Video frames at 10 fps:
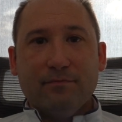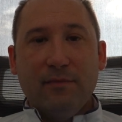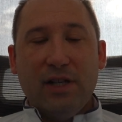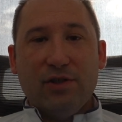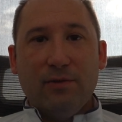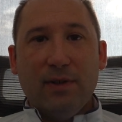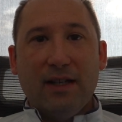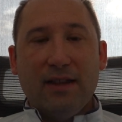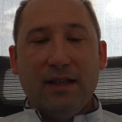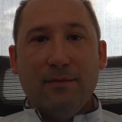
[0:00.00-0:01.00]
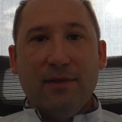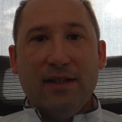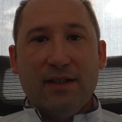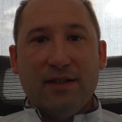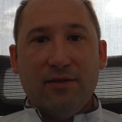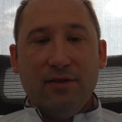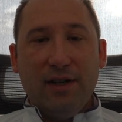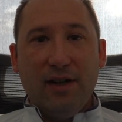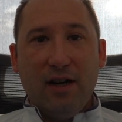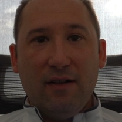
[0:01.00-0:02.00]
Make sure we get them distal
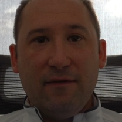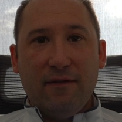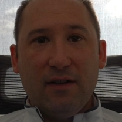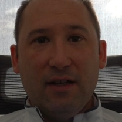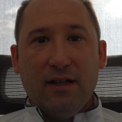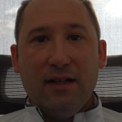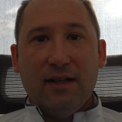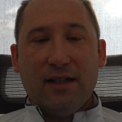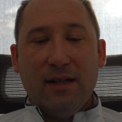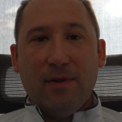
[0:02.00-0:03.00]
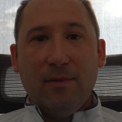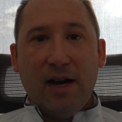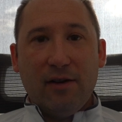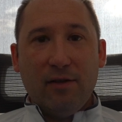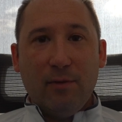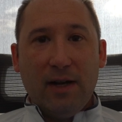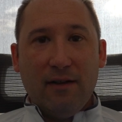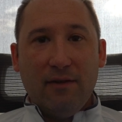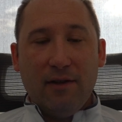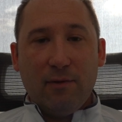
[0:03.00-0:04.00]
enough and keep them out of the
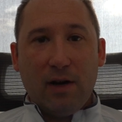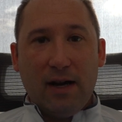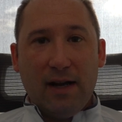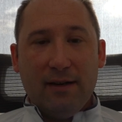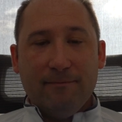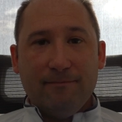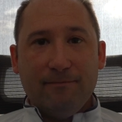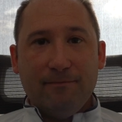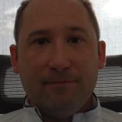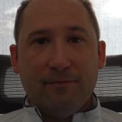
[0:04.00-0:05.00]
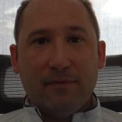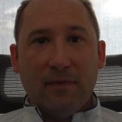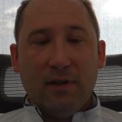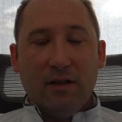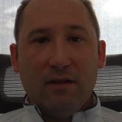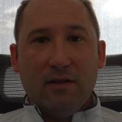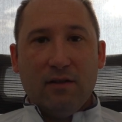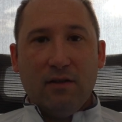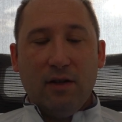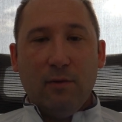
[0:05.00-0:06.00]
way of the rod
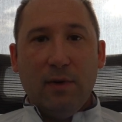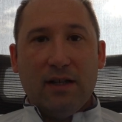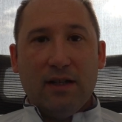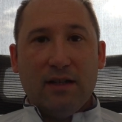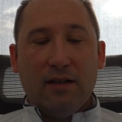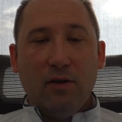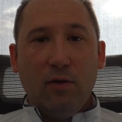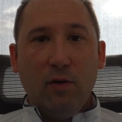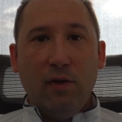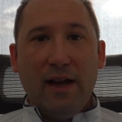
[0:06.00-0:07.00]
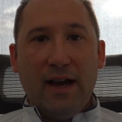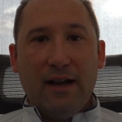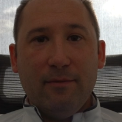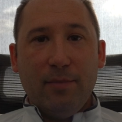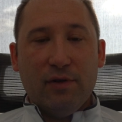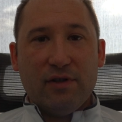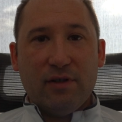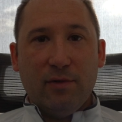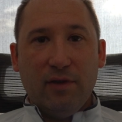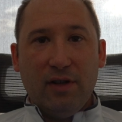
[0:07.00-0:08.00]
so that we can hold that
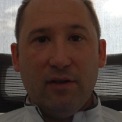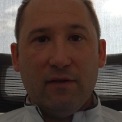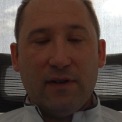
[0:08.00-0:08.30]
posterior malleolar